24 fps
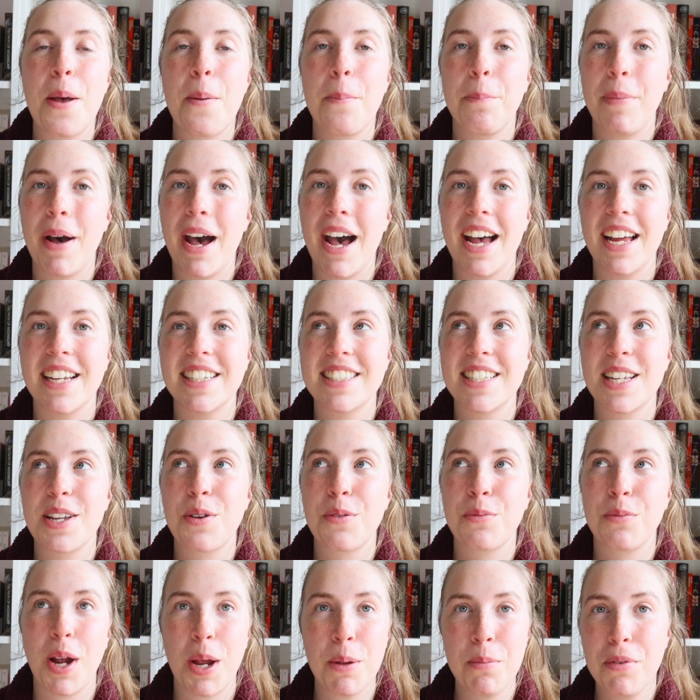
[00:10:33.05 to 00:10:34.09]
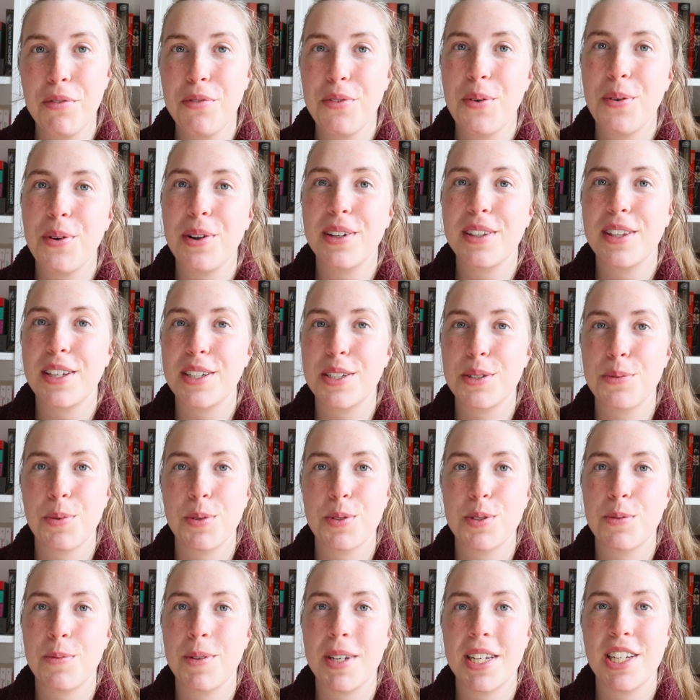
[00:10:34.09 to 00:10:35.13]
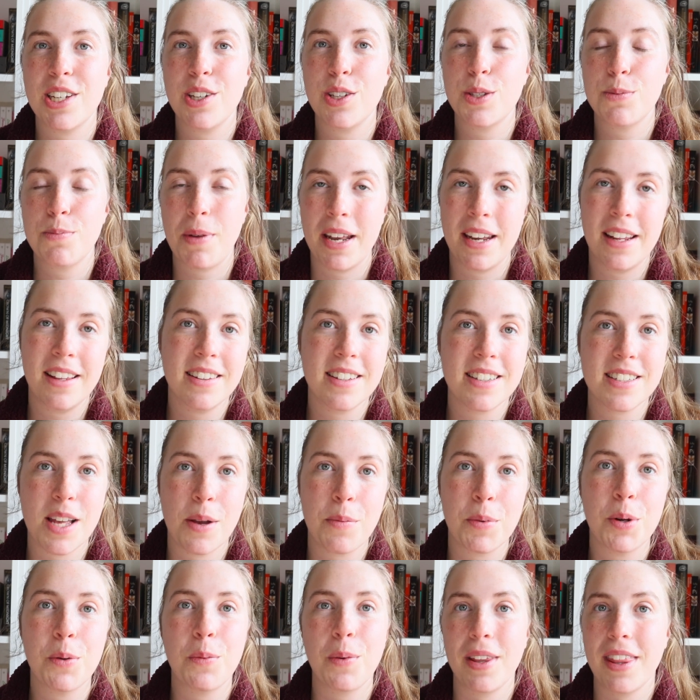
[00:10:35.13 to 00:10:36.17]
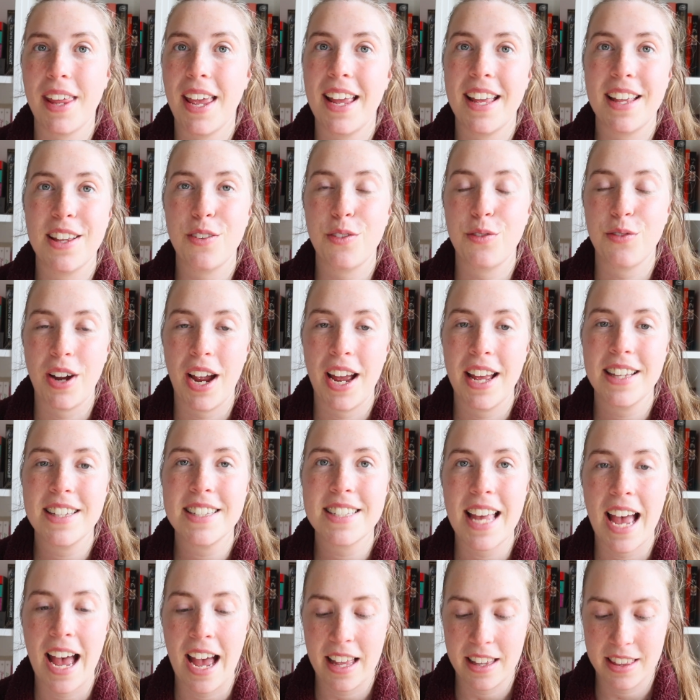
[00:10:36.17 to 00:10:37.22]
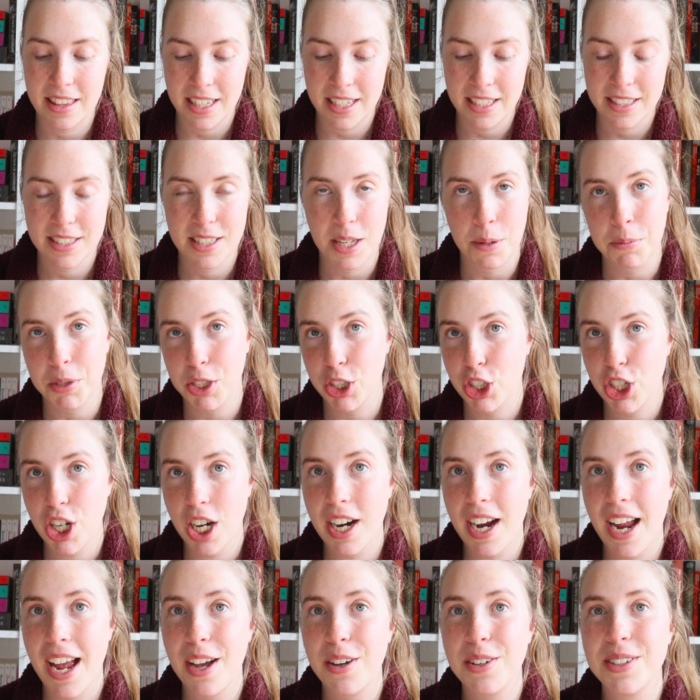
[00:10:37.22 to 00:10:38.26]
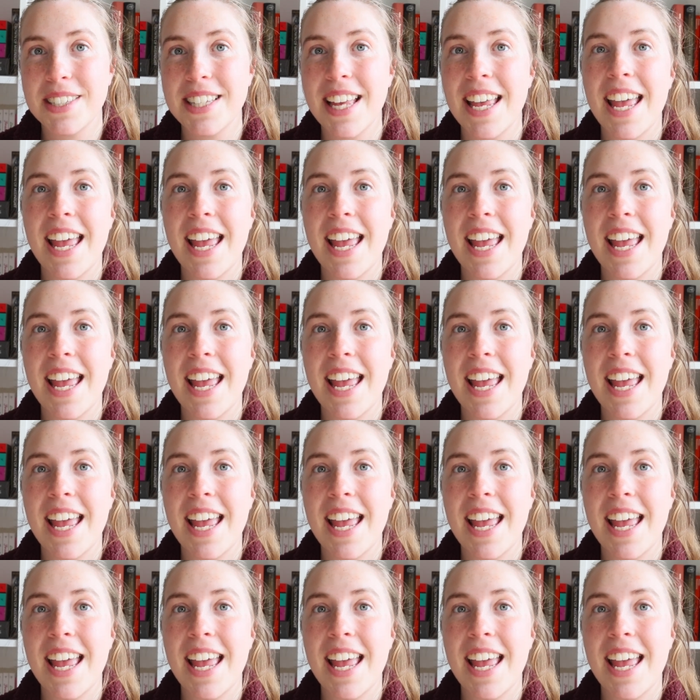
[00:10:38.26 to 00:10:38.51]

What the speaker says: but right before they're supposed to be spending the summer with his friends at this summer share house,